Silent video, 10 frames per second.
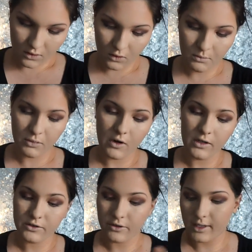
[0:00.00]

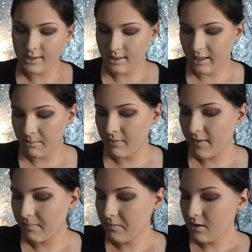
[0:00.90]
Bronzer, that's the name
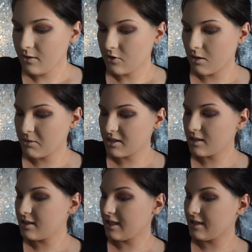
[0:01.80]
of it. So I'm
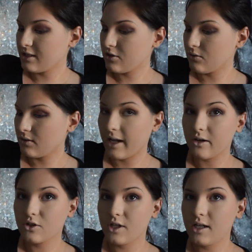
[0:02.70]
just going to take these two
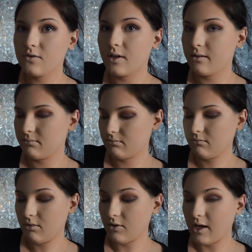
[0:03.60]
lighter shades
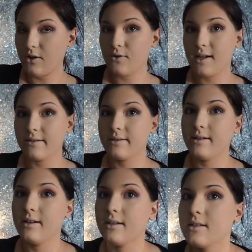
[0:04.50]
okay, you can't
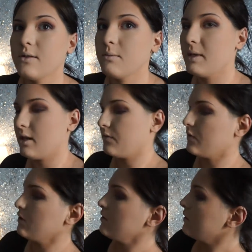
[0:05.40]
see, I guess that would be
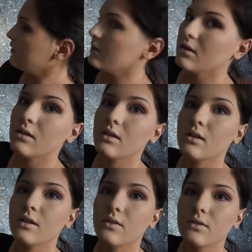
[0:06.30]
helpful.
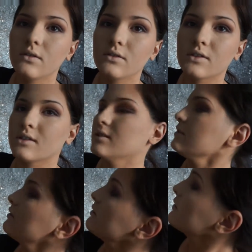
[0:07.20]
Who knows they're going
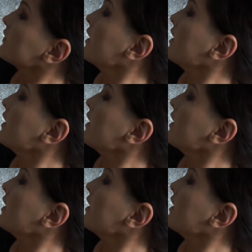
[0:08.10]
to see it?